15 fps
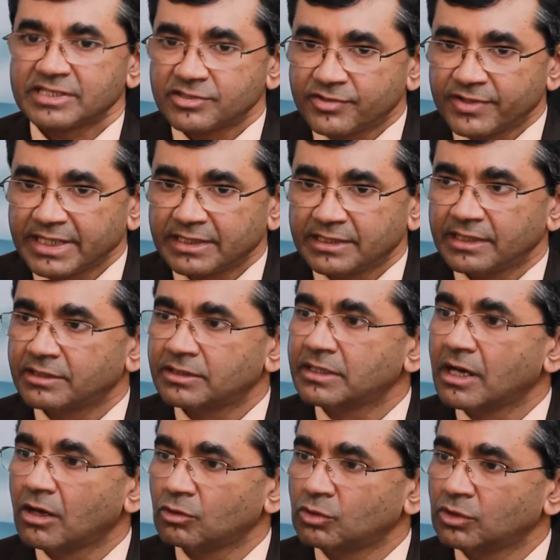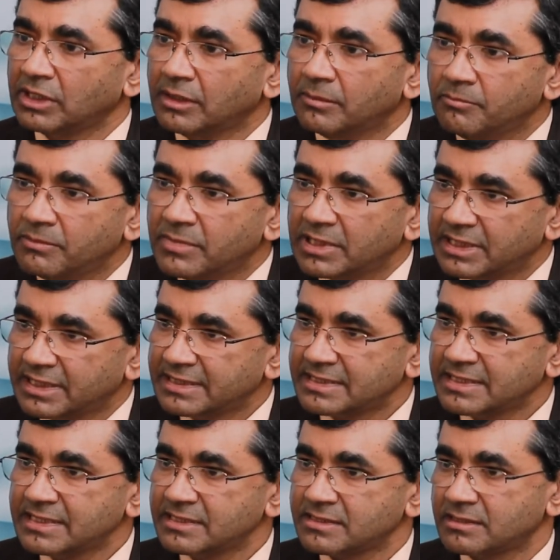restricted now to lumbar
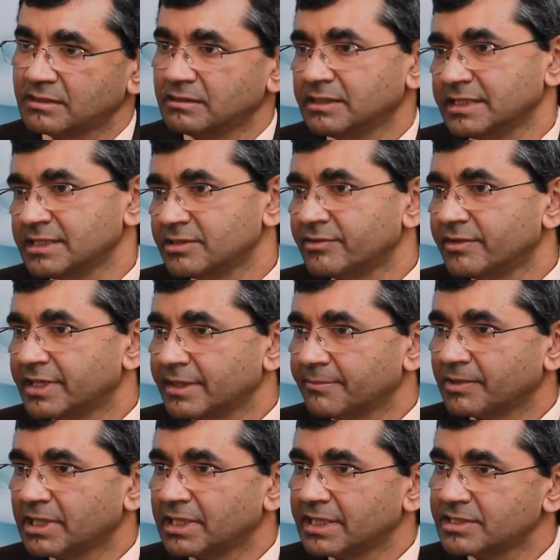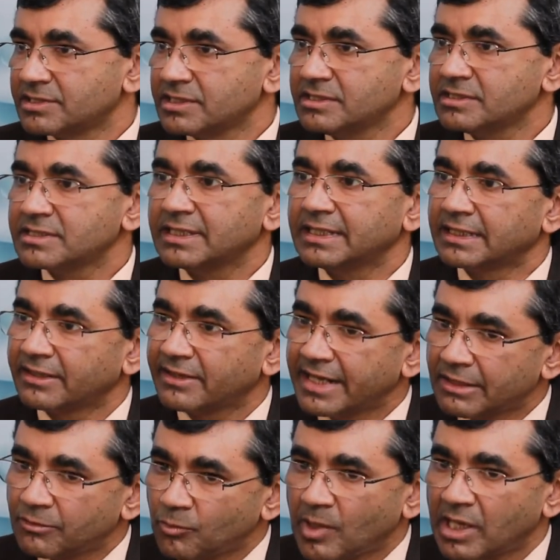disease mm-hmm. degenerative mm -hmm. conditions in
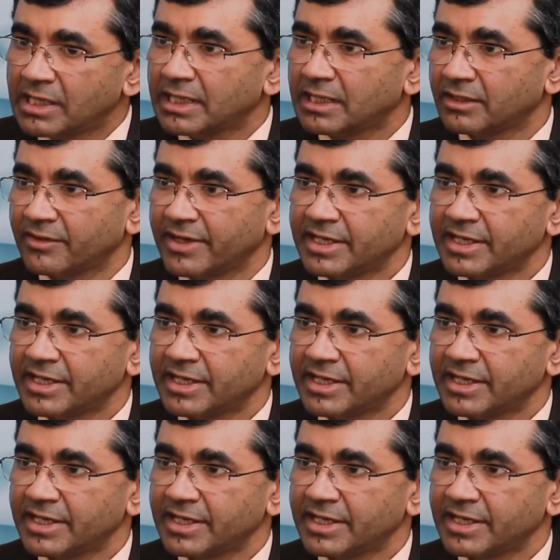grade one and